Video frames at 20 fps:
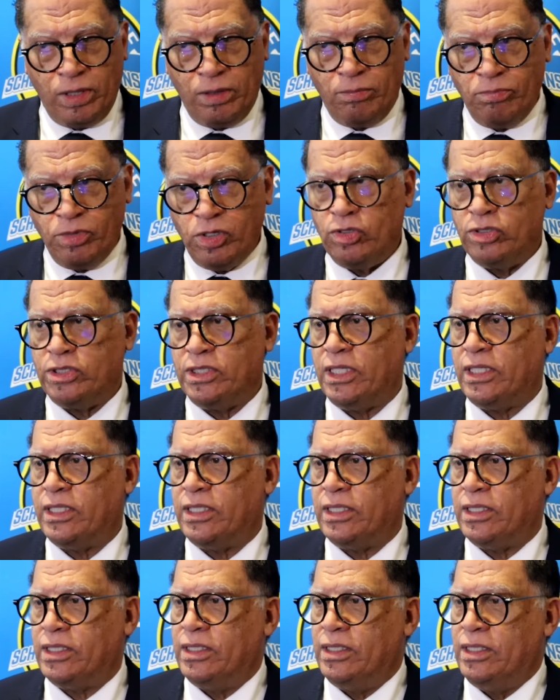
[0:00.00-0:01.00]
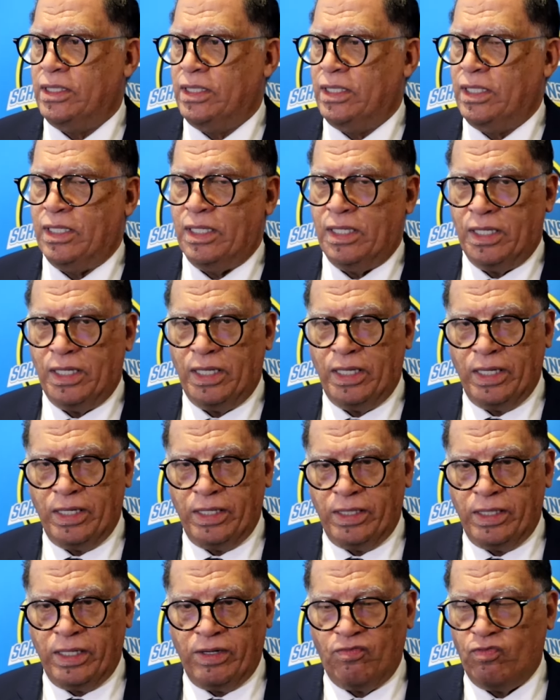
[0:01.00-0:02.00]
Music
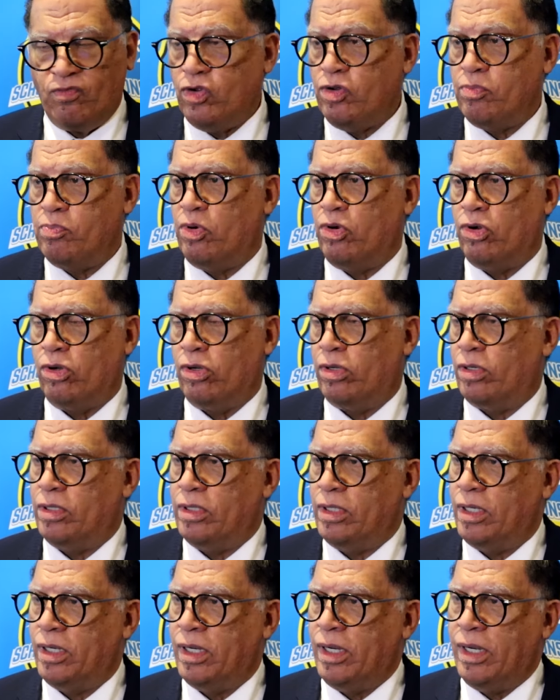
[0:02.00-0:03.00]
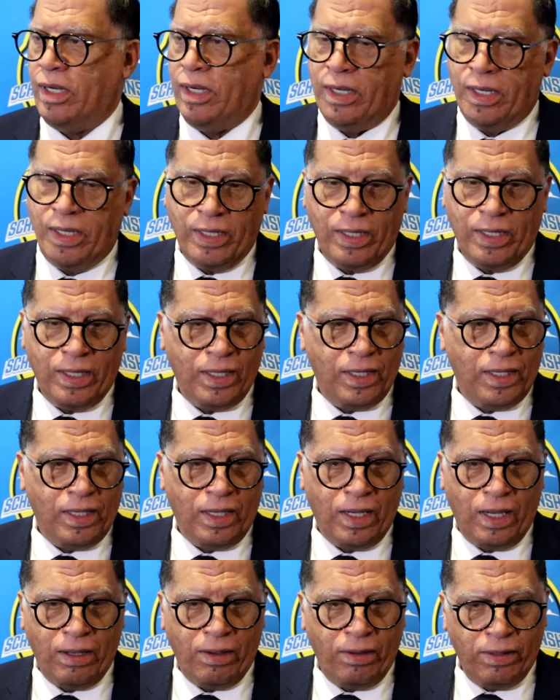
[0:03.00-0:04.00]
and football,
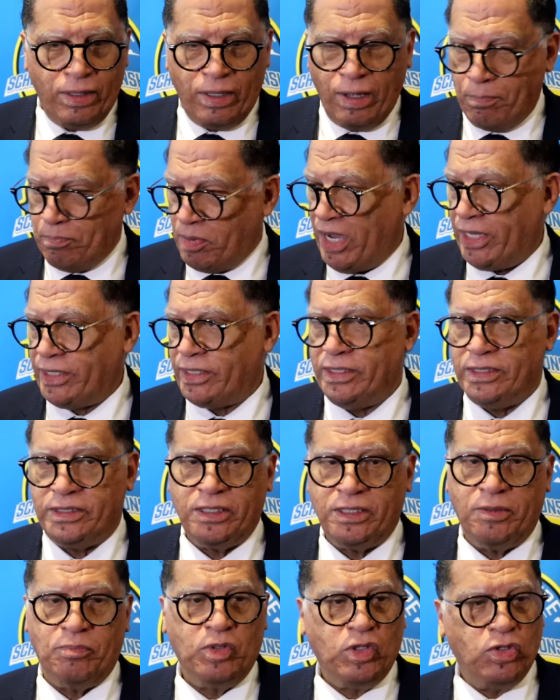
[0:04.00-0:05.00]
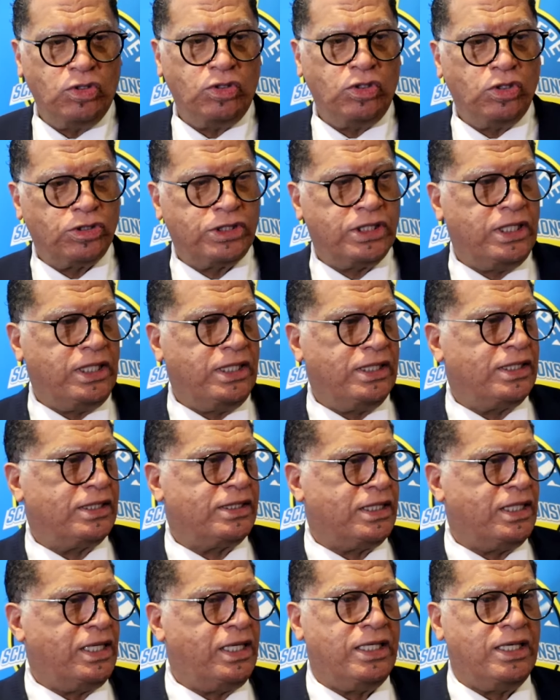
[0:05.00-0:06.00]
a partnership. You'll see in the
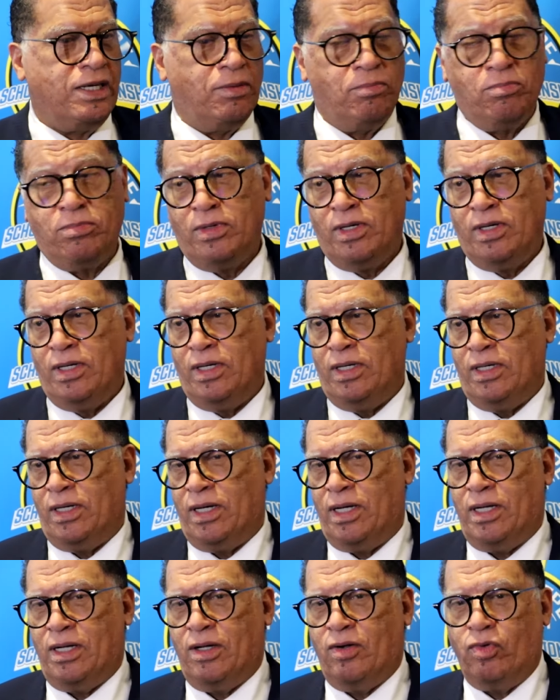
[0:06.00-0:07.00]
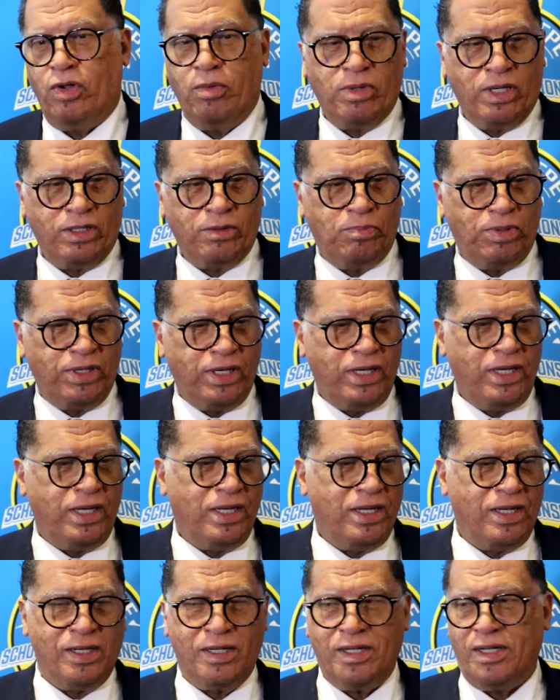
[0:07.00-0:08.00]
stadium, we must
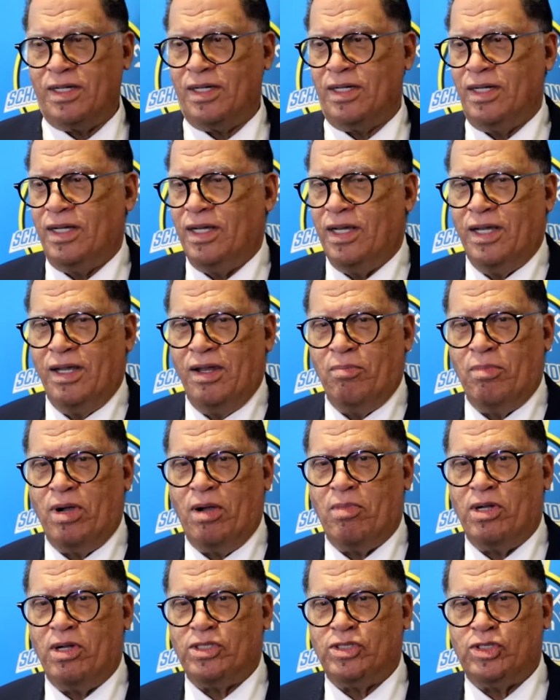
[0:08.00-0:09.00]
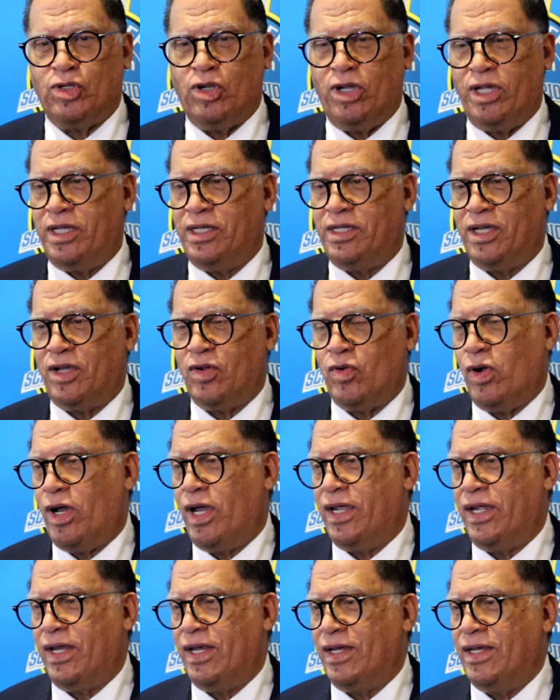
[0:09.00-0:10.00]
bring Mama Joy and a
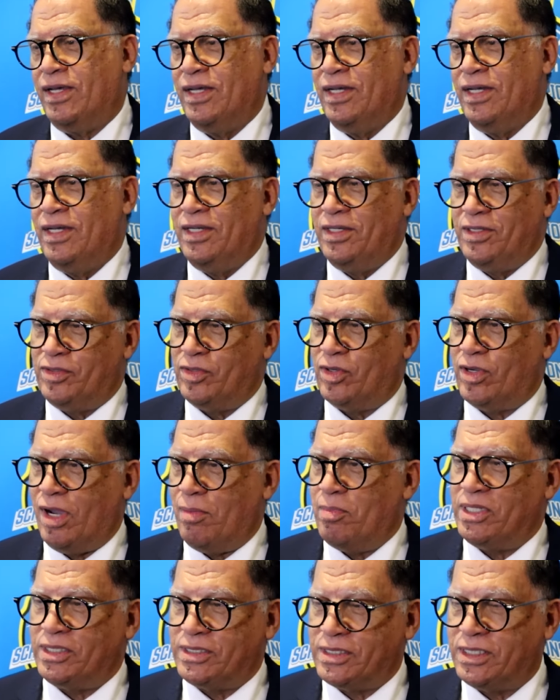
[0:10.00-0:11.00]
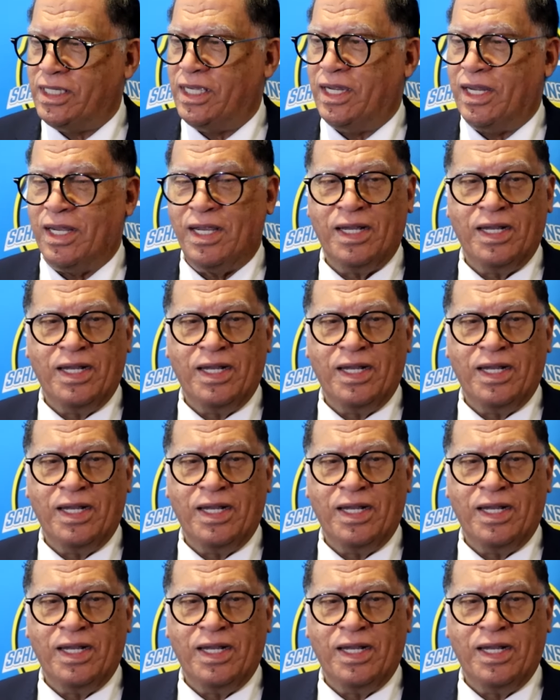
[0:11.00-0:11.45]
choir to come and sing.